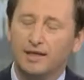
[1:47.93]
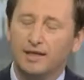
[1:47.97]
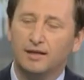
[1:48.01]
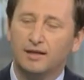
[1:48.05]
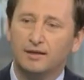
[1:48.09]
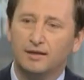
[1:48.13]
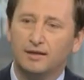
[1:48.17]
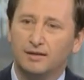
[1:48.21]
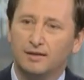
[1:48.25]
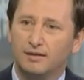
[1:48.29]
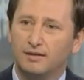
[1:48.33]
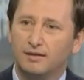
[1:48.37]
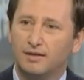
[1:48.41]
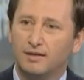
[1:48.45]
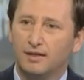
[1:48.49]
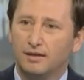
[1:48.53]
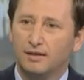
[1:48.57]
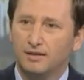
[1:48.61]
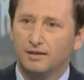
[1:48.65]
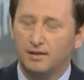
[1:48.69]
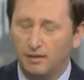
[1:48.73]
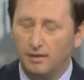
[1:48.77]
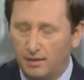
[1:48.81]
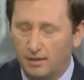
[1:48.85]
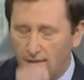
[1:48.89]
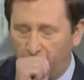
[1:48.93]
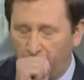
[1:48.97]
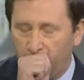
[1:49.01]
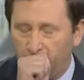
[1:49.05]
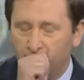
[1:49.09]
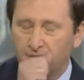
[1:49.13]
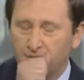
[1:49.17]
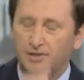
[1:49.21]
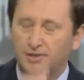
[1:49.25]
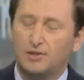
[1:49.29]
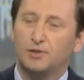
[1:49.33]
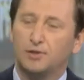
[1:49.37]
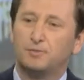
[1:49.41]
think,
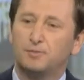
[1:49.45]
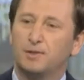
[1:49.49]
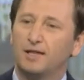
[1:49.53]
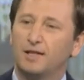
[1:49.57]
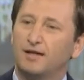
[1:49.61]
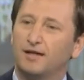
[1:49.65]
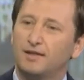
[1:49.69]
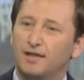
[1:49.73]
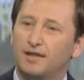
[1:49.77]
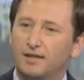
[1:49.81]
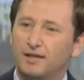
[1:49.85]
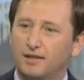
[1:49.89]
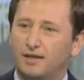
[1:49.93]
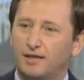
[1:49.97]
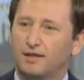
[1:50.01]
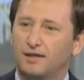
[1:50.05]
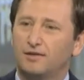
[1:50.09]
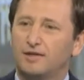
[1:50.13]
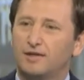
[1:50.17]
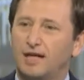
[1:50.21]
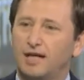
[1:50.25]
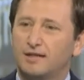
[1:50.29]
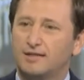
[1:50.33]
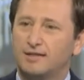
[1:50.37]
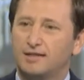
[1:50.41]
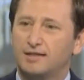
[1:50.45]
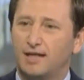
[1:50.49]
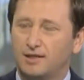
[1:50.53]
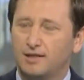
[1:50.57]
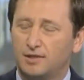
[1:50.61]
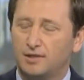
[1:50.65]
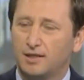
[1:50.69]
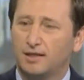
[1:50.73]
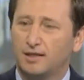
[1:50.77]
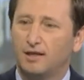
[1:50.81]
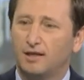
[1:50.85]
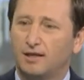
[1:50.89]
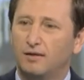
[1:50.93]
excuse me, I think the United
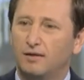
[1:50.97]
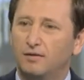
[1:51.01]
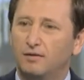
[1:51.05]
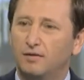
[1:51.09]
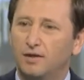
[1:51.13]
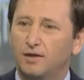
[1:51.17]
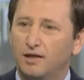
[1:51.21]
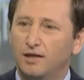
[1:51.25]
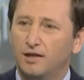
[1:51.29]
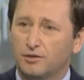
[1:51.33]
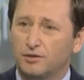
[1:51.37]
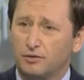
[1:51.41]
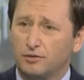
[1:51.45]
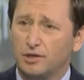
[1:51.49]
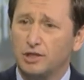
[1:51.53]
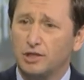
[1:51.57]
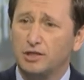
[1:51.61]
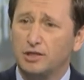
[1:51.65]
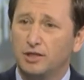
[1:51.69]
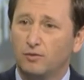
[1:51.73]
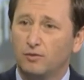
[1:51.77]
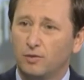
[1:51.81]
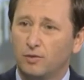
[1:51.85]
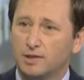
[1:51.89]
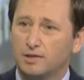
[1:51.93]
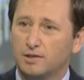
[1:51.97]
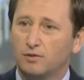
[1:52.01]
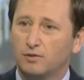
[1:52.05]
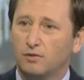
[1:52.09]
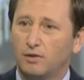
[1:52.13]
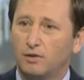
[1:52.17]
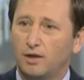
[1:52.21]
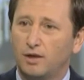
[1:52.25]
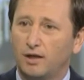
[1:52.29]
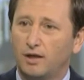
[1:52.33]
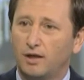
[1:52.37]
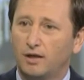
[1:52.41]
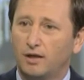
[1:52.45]
States traditionally was
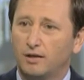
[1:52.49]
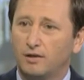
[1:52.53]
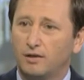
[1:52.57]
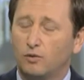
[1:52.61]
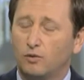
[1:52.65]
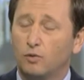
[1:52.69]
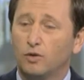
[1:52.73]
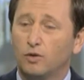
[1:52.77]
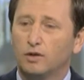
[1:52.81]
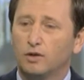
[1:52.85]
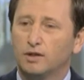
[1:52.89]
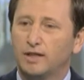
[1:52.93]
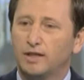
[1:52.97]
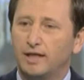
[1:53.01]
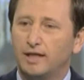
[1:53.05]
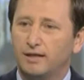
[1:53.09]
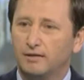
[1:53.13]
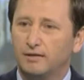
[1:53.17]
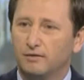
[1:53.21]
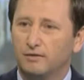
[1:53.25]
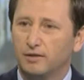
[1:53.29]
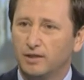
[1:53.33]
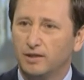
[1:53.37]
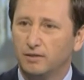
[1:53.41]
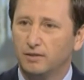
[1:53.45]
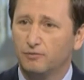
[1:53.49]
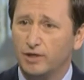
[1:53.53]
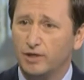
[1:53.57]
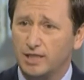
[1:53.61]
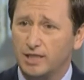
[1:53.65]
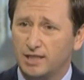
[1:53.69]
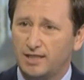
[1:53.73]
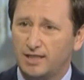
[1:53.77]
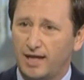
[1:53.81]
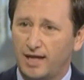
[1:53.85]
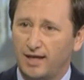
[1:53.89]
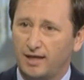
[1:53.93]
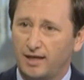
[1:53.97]
the world leader in
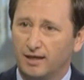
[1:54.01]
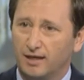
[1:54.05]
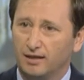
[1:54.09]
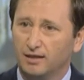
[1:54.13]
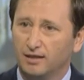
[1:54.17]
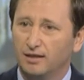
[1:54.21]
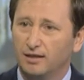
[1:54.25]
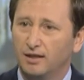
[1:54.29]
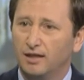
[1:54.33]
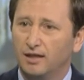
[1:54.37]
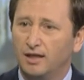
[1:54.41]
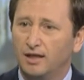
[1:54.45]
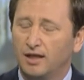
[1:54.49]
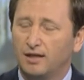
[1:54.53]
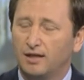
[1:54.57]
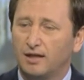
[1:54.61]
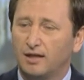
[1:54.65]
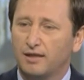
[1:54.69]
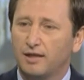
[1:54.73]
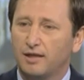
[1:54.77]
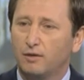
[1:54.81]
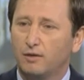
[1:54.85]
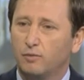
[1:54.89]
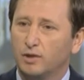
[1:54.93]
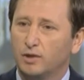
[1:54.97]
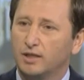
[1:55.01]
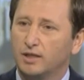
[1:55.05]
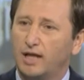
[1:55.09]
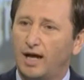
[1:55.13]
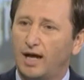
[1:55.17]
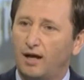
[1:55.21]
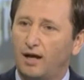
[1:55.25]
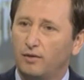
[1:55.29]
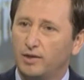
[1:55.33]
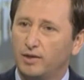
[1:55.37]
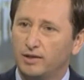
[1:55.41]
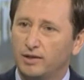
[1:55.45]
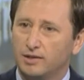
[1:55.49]
risk taking, and I think we're
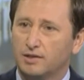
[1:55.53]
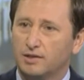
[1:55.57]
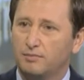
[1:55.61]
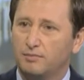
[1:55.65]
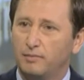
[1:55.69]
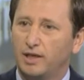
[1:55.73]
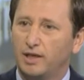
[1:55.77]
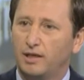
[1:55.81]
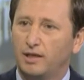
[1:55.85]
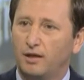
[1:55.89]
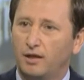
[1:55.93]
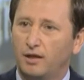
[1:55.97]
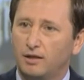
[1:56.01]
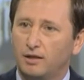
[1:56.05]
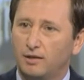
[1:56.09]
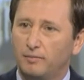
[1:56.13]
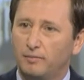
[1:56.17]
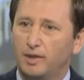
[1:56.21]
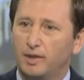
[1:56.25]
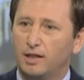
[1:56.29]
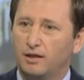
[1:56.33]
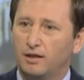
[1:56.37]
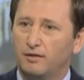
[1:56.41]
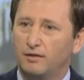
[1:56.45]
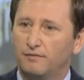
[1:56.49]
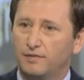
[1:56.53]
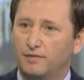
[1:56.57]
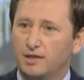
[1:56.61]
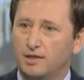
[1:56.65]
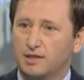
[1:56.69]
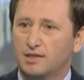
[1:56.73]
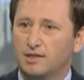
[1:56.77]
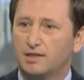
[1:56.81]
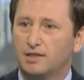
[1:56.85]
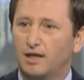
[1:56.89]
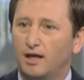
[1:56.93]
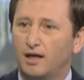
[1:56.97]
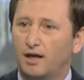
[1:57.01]
now in the middle of
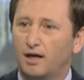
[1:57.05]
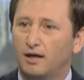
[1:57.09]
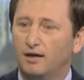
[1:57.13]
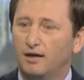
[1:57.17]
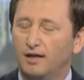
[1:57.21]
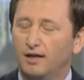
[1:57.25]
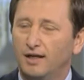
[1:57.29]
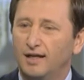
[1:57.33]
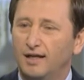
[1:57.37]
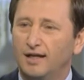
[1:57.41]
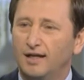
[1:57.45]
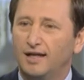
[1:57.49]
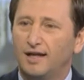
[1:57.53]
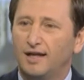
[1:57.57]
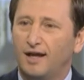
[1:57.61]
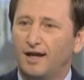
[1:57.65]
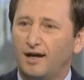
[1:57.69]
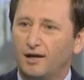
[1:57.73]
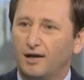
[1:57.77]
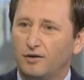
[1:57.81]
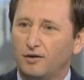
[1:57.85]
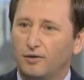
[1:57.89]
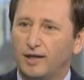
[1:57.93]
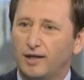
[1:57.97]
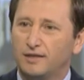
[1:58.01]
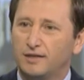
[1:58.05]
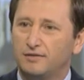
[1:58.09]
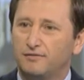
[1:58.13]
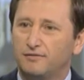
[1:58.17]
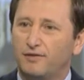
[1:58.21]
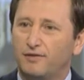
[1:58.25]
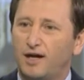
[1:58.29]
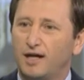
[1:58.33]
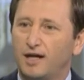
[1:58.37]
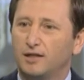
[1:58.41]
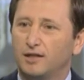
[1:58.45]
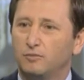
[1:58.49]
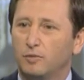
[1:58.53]
this great
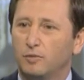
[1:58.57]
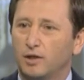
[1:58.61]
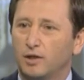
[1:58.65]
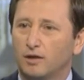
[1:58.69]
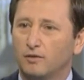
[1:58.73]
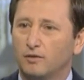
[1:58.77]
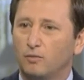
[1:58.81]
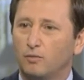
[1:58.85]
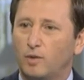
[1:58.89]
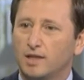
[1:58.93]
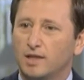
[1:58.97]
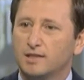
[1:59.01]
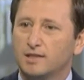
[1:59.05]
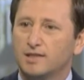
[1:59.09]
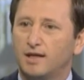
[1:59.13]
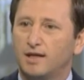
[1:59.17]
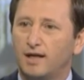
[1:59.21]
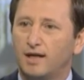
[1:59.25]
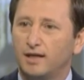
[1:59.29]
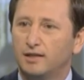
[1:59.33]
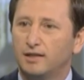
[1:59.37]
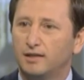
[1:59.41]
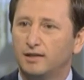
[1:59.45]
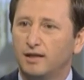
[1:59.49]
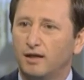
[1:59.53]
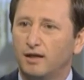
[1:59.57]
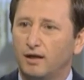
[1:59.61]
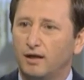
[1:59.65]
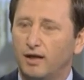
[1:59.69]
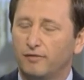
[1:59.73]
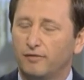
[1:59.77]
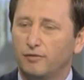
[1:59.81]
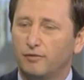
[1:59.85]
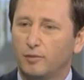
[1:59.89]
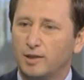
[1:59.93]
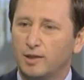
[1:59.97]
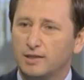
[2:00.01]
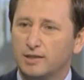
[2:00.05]
divide, where on one side
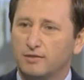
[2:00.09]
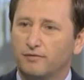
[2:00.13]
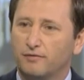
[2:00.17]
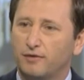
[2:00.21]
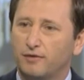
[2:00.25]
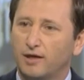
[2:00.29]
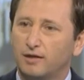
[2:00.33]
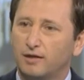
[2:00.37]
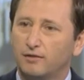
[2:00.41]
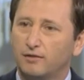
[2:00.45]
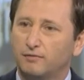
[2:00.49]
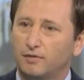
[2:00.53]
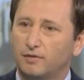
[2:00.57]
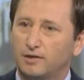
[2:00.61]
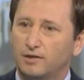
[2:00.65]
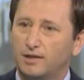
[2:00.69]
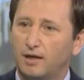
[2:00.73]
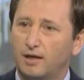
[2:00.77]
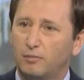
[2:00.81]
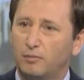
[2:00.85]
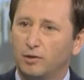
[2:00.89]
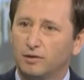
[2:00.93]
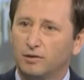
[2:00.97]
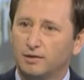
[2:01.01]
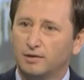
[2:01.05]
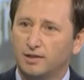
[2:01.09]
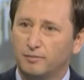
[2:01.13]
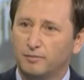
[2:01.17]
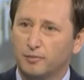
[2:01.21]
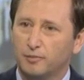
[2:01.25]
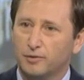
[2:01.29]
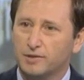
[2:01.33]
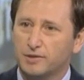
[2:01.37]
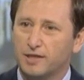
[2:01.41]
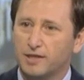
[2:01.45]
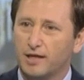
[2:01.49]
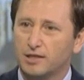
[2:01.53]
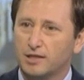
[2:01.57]
everybody's afraid of a double dip
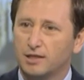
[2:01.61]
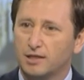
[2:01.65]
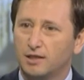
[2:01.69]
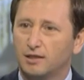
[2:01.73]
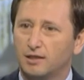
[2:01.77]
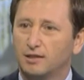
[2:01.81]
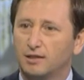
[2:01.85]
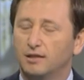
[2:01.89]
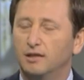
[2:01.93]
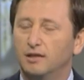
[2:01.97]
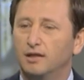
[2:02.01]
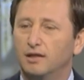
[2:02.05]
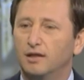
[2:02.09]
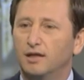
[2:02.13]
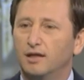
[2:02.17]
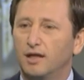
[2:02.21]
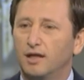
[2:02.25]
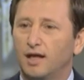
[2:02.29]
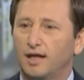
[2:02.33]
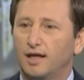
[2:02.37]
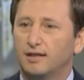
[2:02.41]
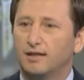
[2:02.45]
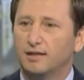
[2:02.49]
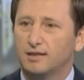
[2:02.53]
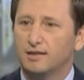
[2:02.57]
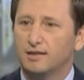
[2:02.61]
recession, and